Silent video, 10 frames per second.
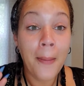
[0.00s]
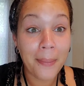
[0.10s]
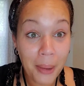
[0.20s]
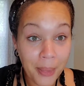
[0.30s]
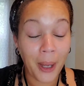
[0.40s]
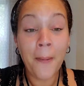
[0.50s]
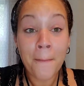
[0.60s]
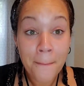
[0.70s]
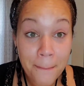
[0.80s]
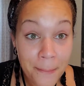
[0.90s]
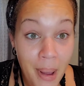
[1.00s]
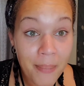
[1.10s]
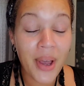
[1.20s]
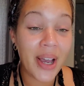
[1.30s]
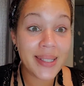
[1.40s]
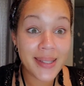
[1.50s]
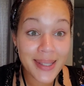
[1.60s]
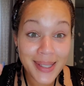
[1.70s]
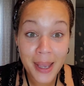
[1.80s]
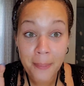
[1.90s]
Mama, Mama, a
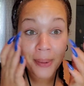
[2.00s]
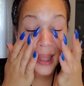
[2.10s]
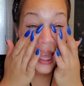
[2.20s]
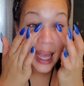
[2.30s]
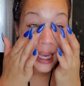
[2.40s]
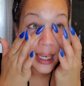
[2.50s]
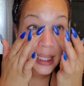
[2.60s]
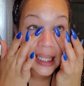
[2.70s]
zip line.